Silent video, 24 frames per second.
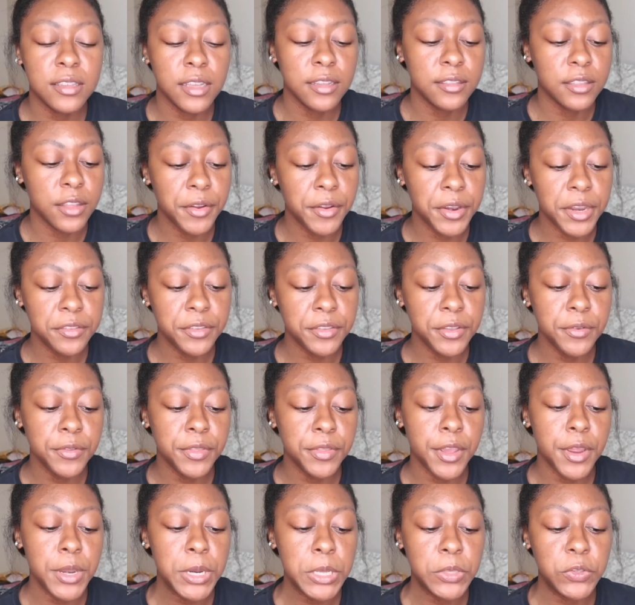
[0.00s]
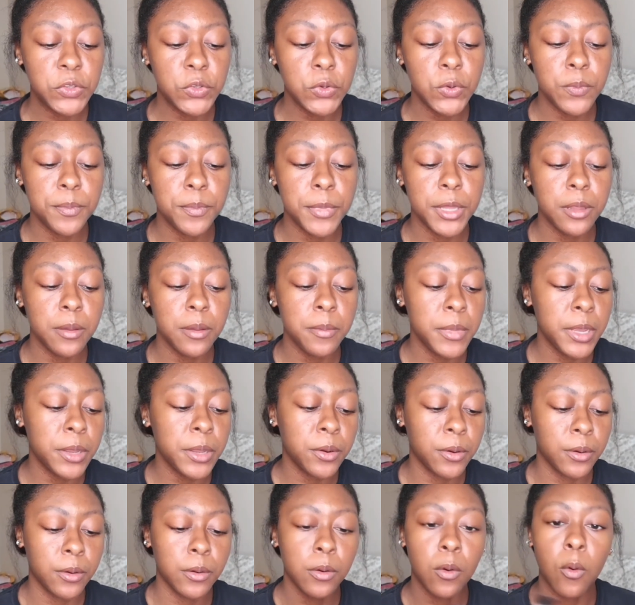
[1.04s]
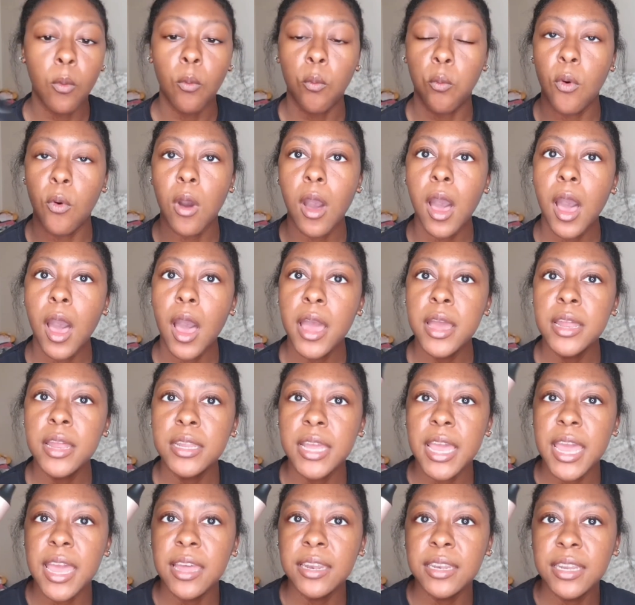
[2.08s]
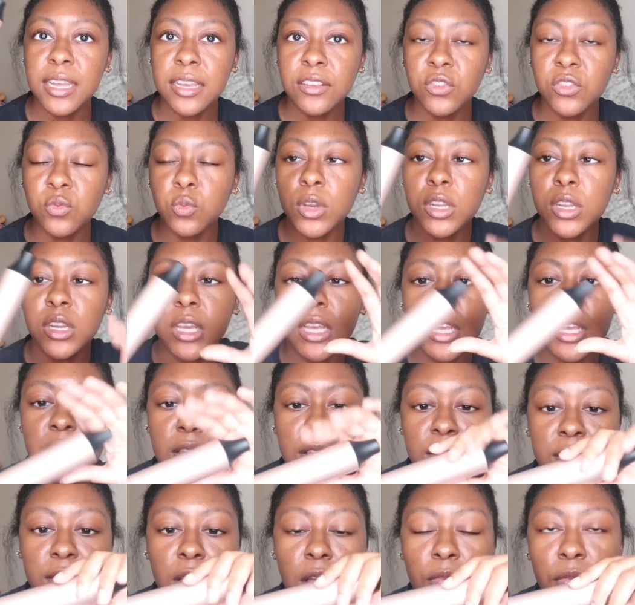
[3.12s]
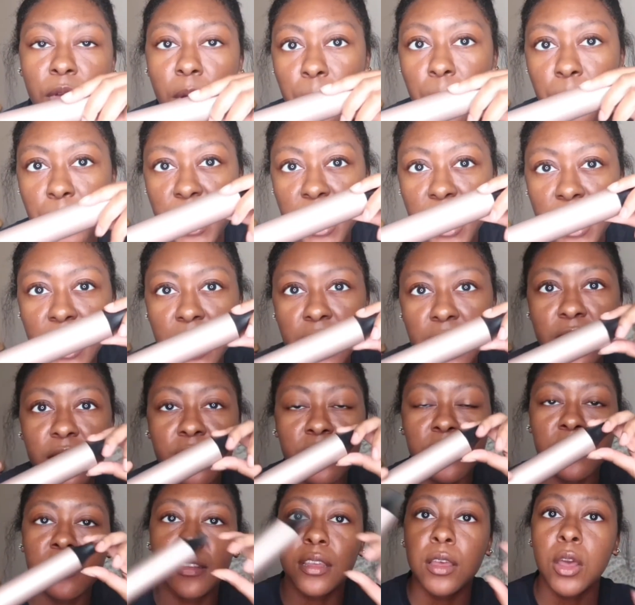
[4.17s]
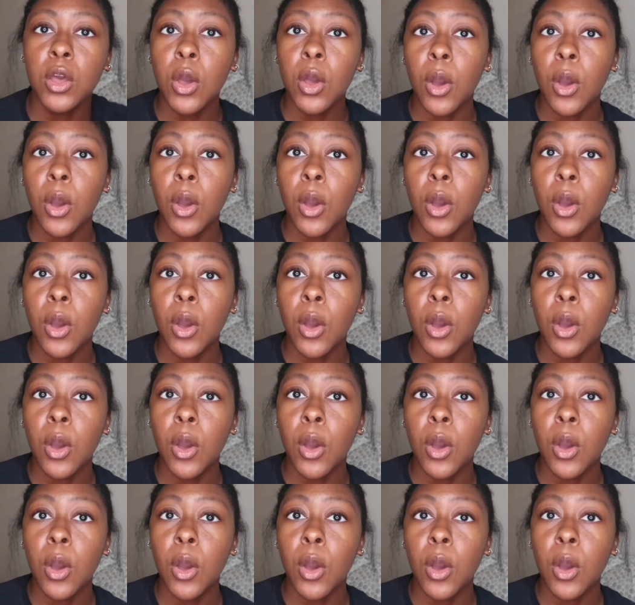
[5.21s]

the 32 32 millimeter wand and this one is the biggest